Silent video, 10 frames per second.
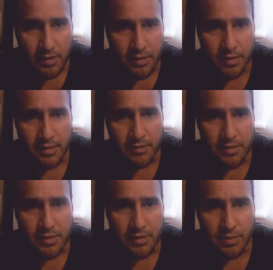
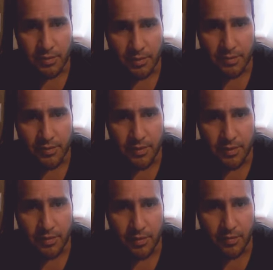image or a good
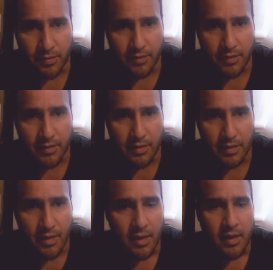video over the
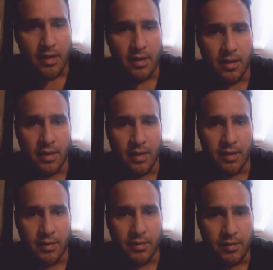sea
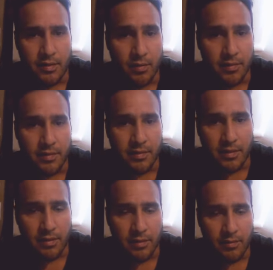and the open
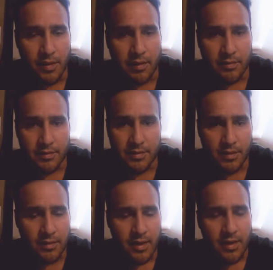sea or whatever.
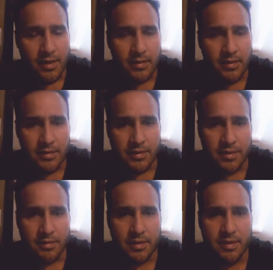So there's
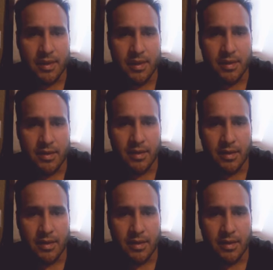something that